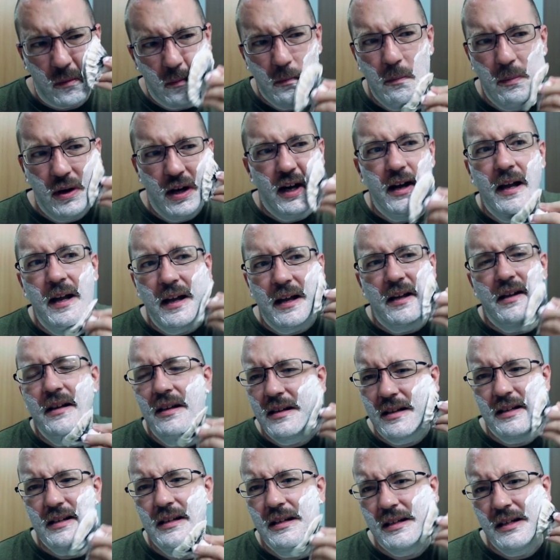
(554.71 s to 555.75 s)
but
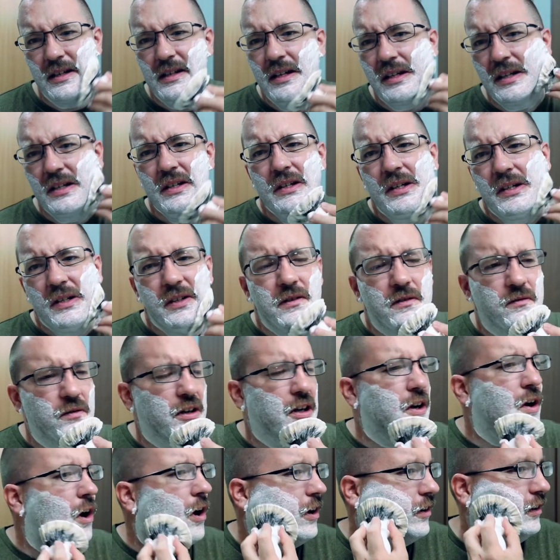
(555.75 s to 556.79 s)

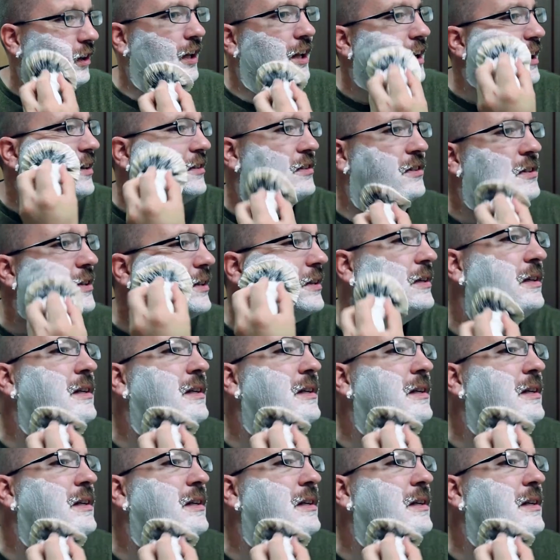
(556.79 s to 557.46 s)
regardless,